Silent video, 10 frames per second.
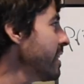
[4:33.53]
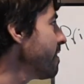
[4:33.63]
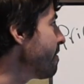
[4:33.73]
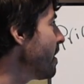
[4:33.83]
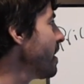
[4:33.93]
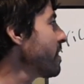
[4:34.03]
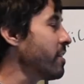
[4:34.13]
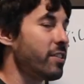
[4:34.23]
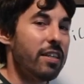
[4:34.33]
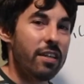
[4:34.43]
If
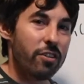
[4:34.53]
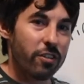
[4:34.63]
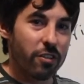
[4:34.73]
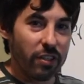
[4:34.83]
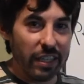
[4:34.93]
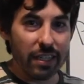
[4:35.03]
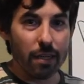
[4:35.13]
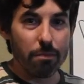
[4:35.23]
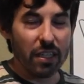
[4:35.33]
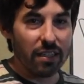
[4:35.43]
there's another cookie
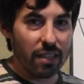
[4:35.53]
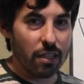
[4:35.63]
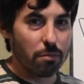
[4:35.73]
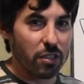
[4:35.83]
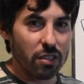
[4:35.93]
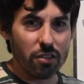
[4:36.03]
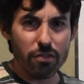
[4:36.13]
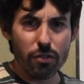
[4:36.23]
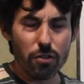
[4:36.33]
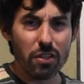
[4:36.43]
company that comes into the fold,